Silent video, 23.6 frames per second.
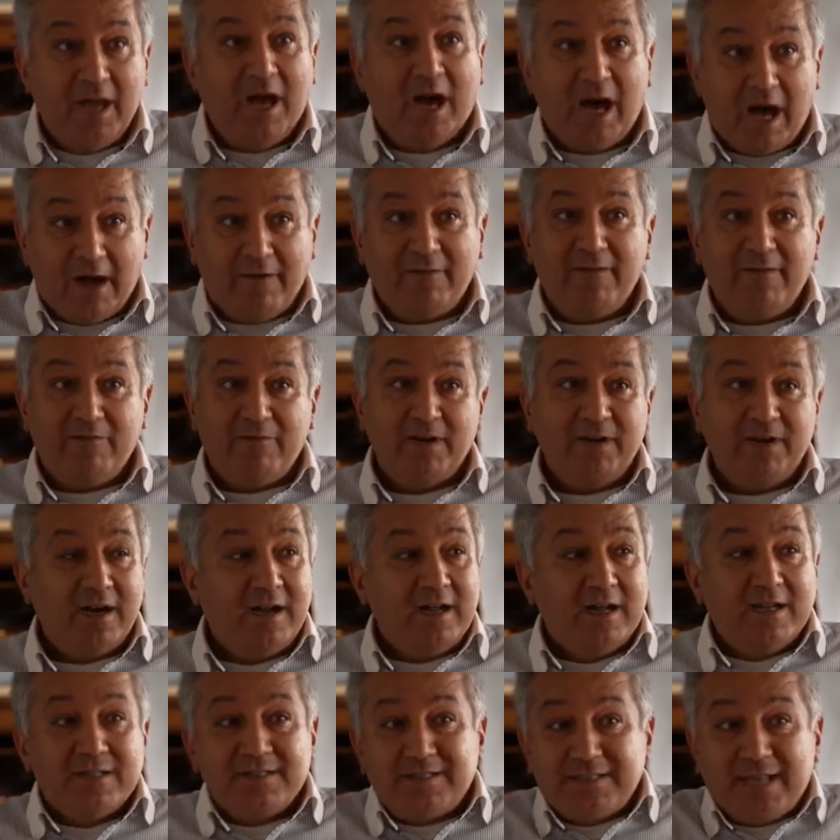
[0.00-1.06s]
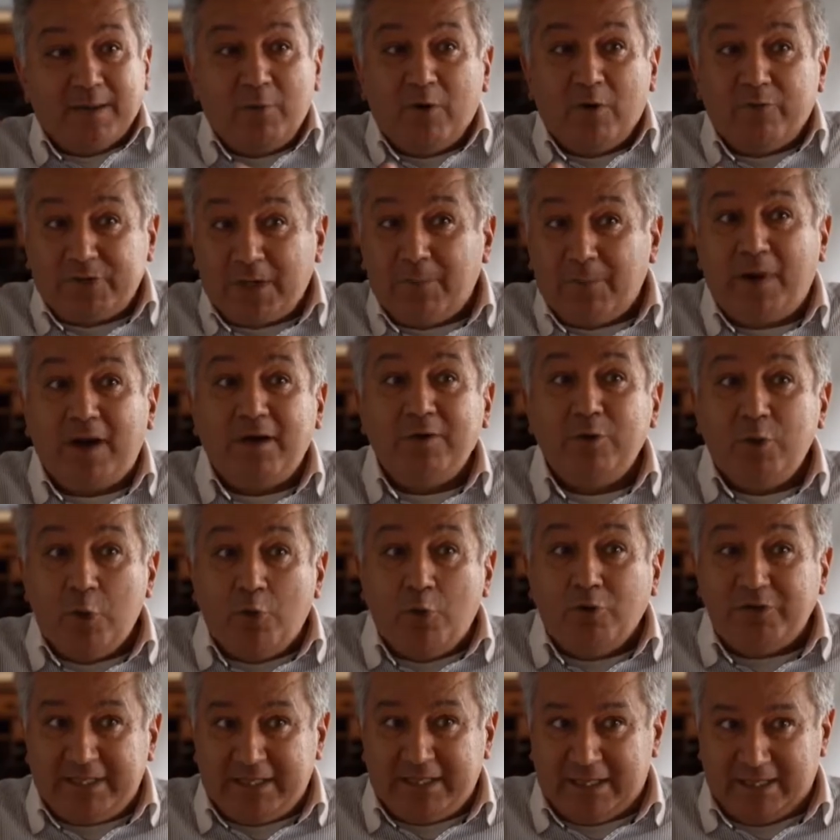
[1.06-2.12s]
However, some of them are
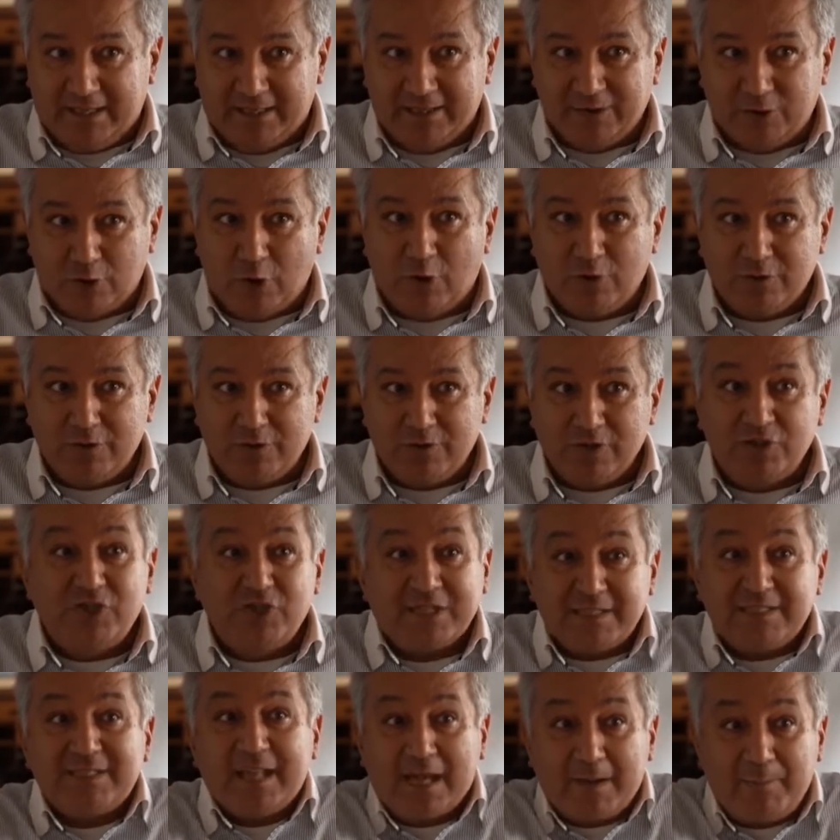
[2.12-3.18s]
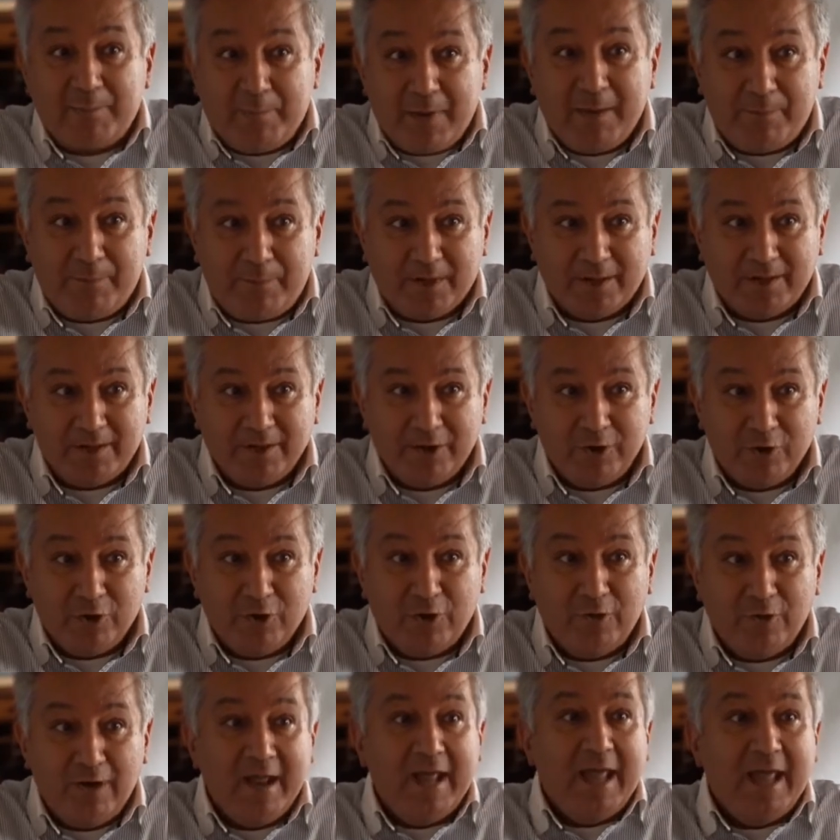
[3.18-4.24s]
naughty dogs, just like people, you
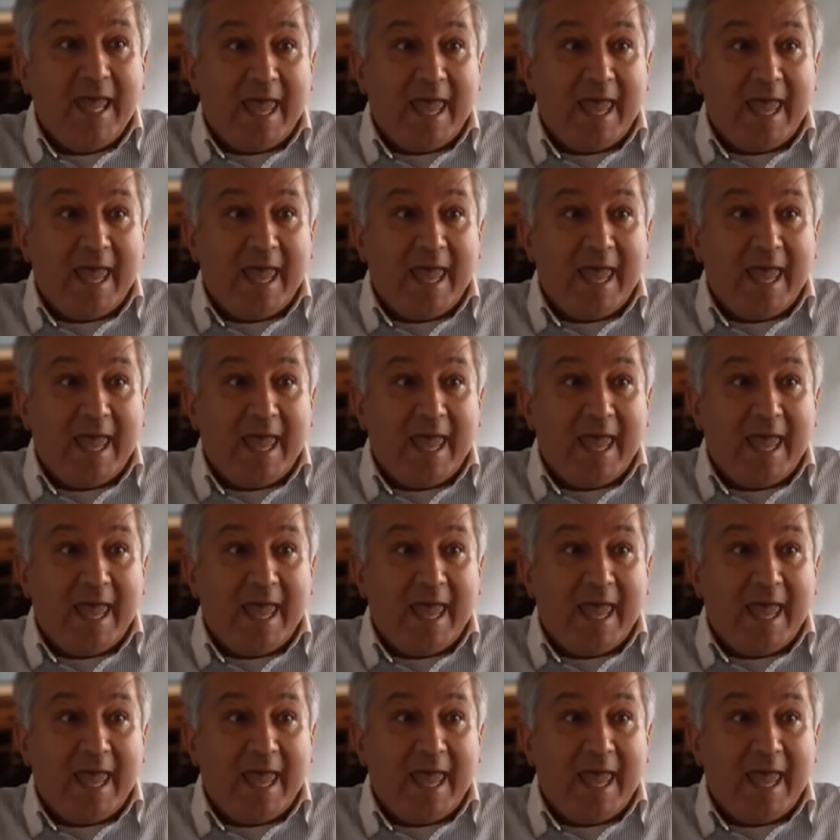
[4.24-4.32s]
know?